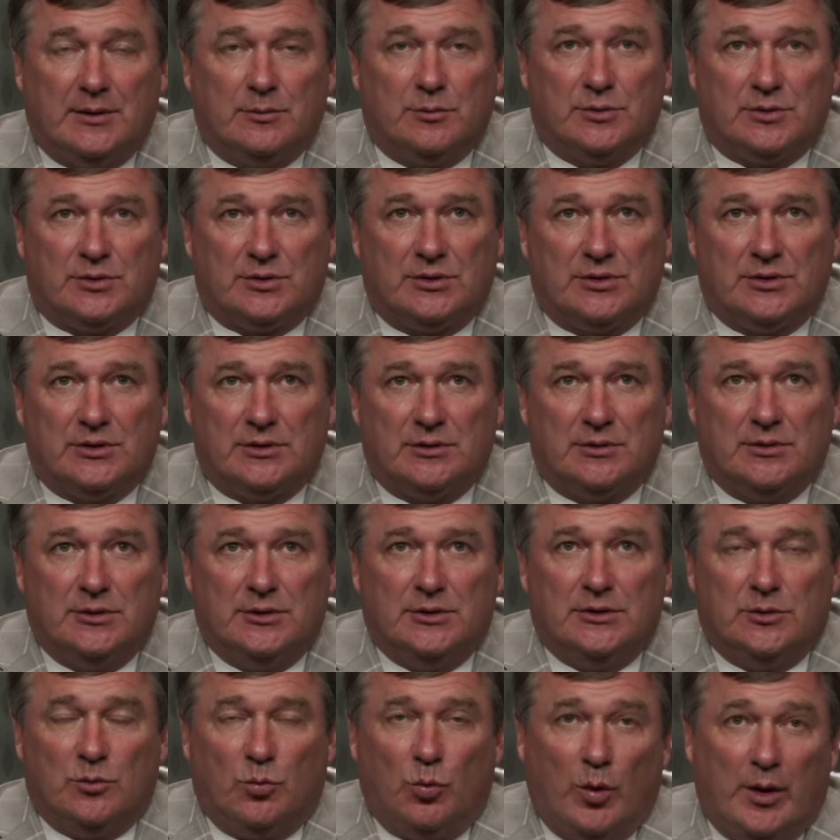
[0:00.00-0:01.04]
It was the
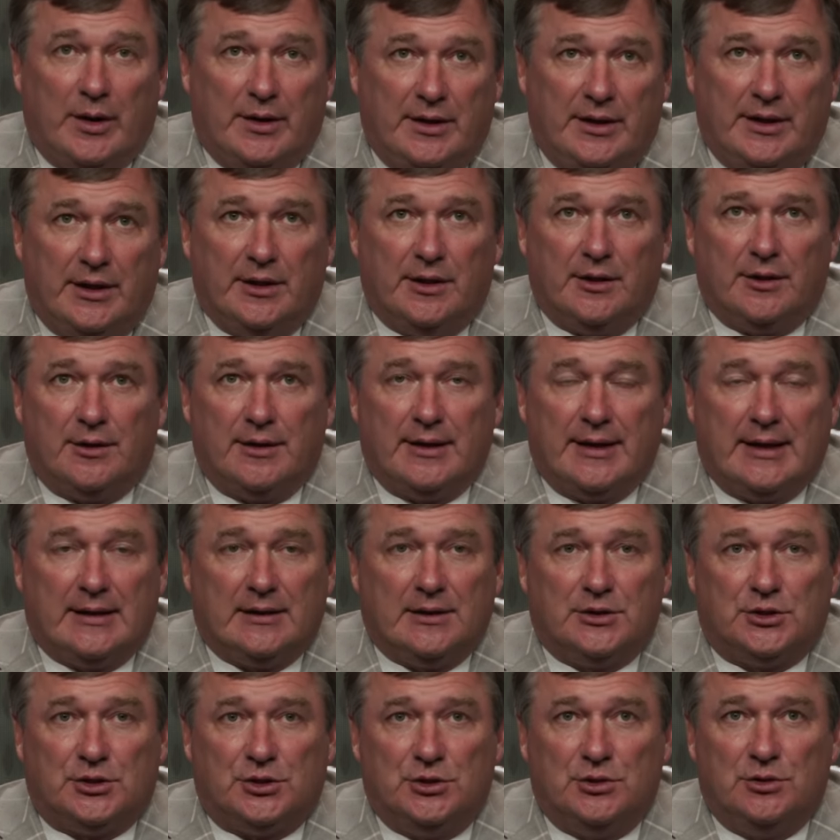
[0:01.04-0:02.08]
1 year at
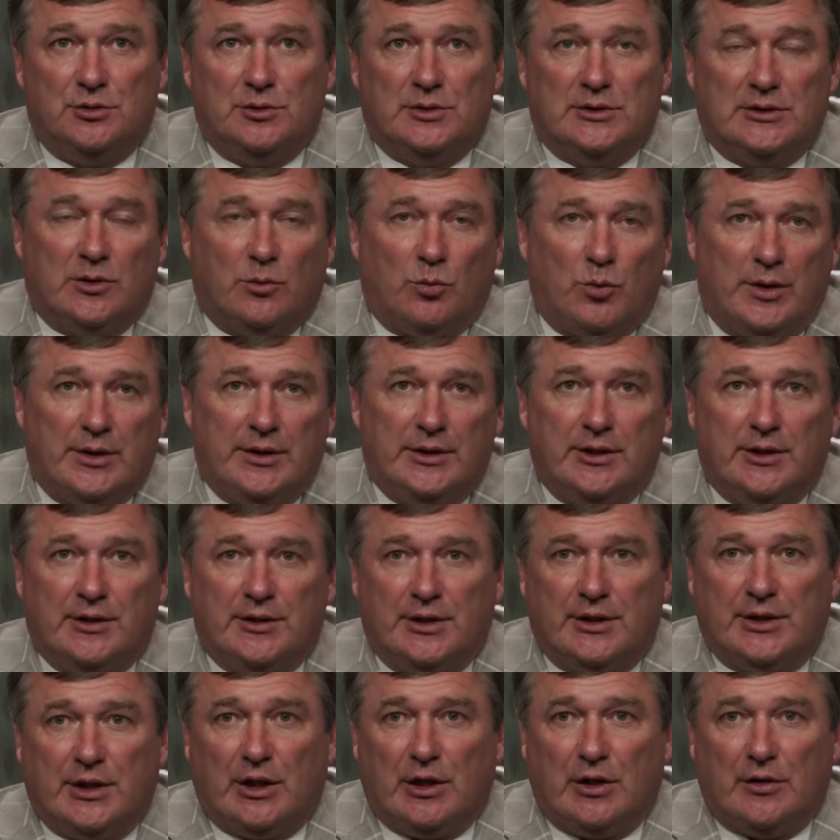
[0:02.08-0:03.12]
LSU and the 1 year at
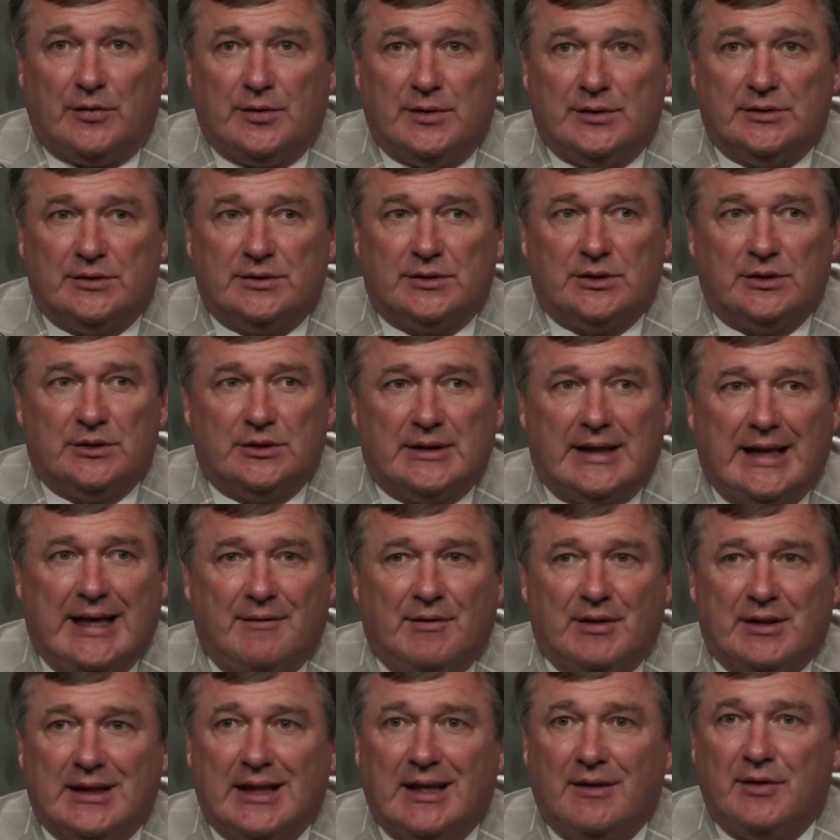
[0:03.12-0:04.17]
the Dolphins. So to
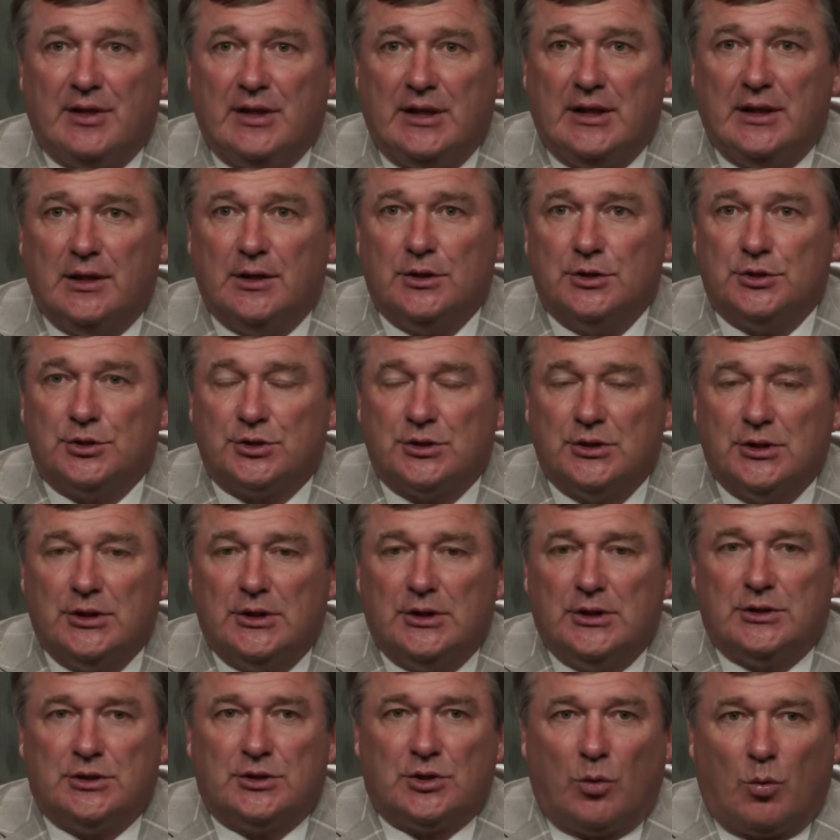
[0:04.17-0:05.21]
have 11 years
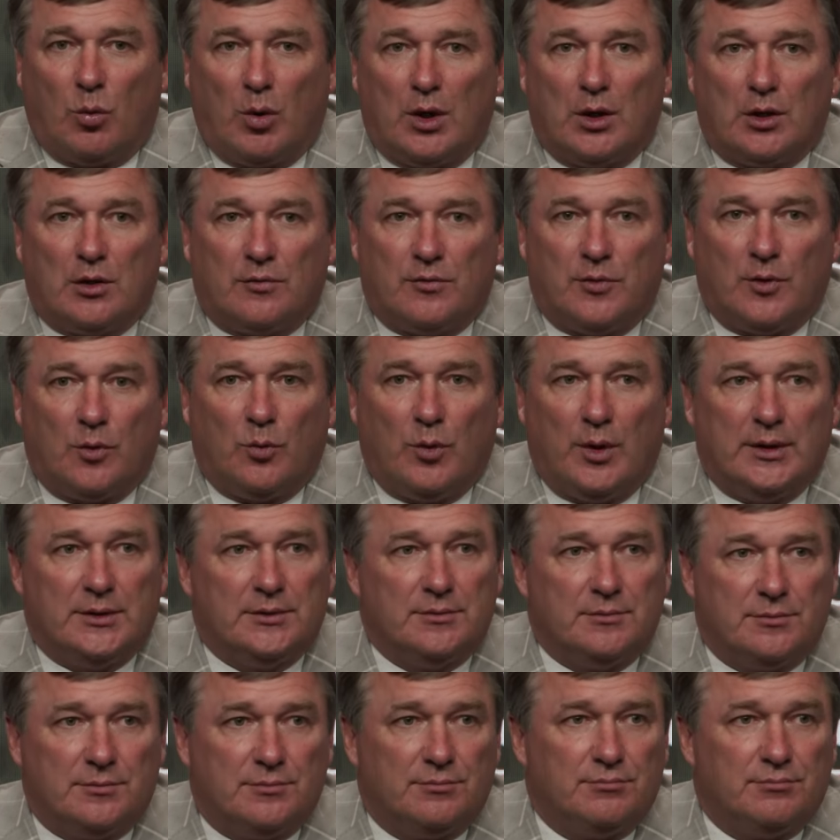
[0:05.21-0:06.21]
to work for what